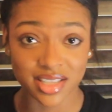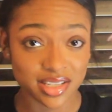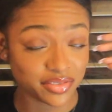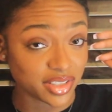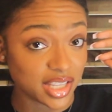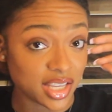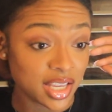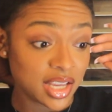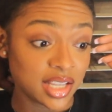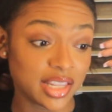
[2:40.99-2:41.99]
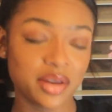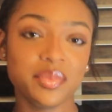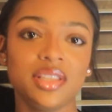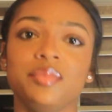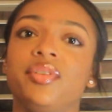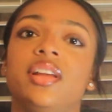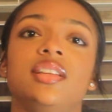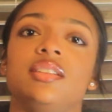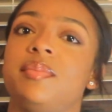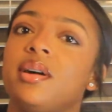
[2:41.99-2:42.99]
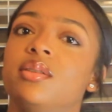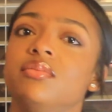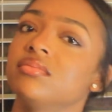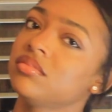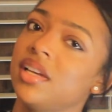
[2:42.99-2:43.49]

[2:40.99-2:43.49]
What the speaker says: That's really like what the brand is about.